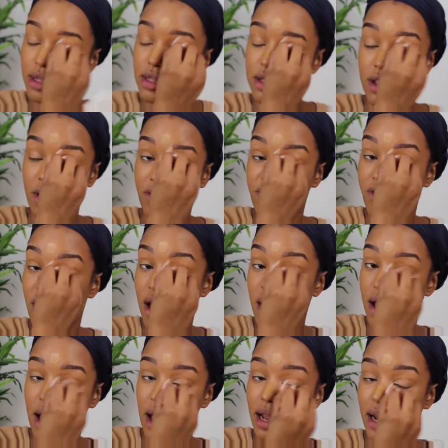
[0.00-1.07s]
so
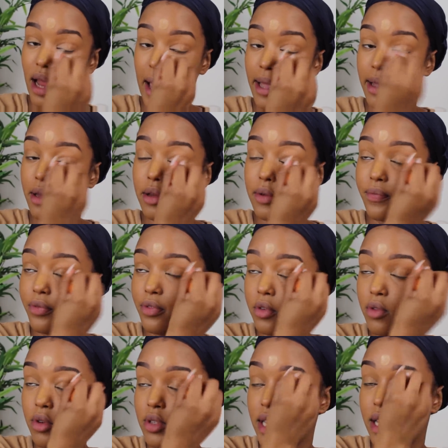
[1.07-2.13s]
far I like
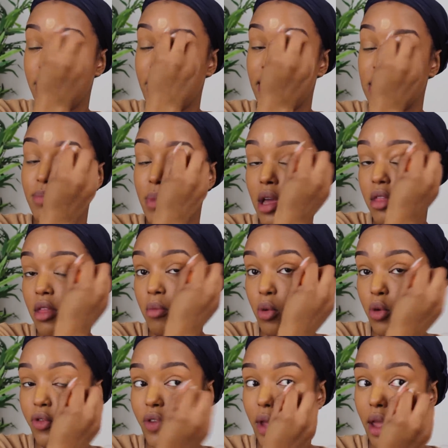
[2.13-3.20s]
Real Techniques better than
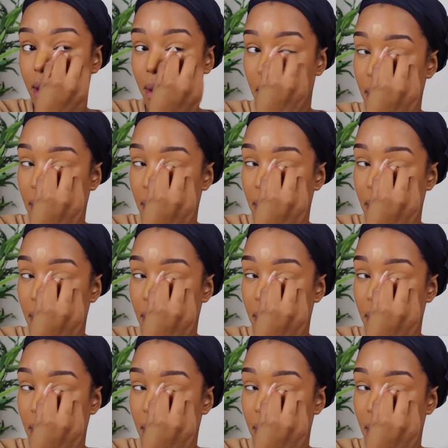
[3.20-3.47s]
Morphe.